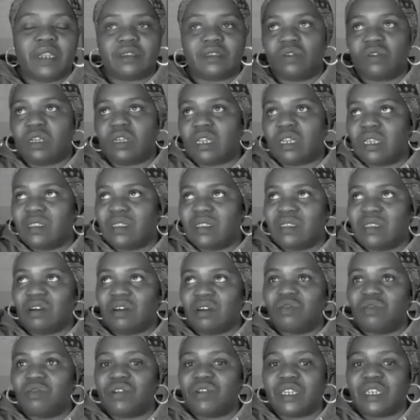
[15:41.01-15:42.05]
So you click the
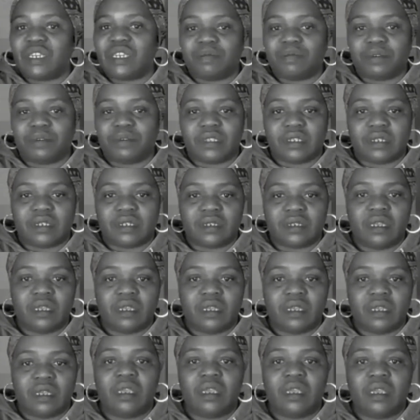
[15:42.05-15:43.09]
orange button,
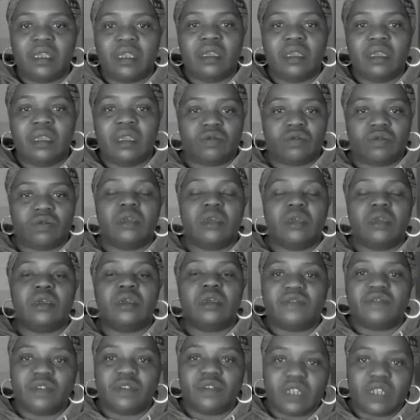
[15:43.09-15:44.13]
you know,
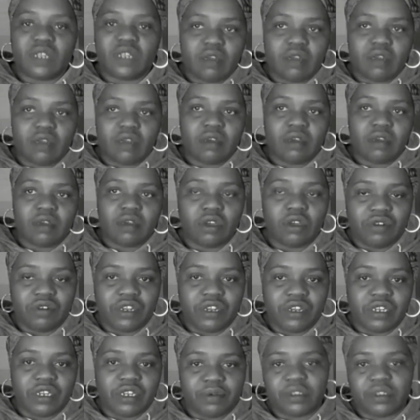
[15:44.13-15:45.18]
if you click the
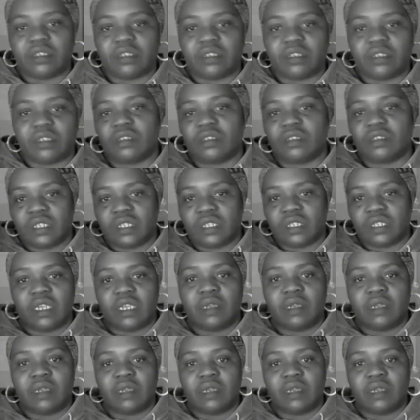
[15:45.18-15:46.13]
orange button, you'll see